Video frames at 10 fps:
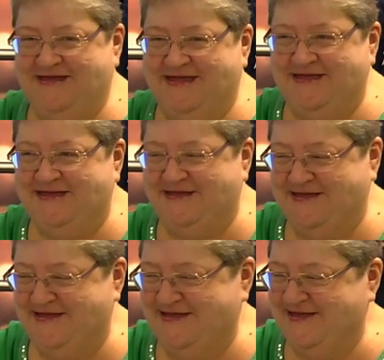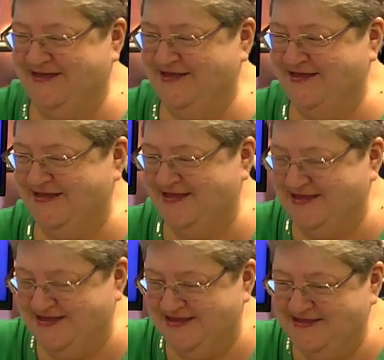
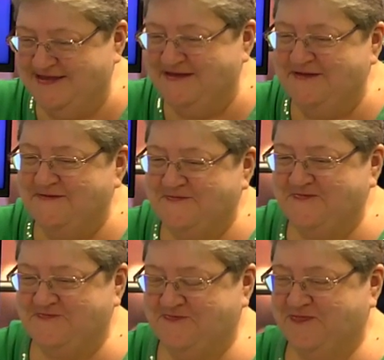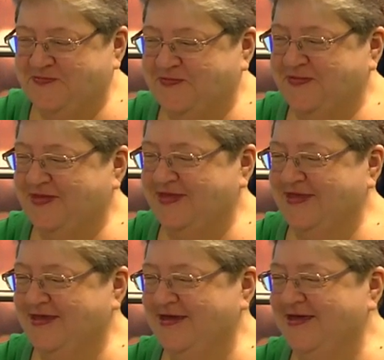
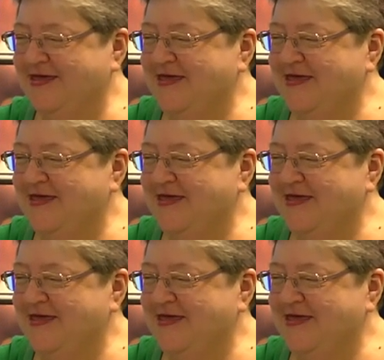This person isn't speaking.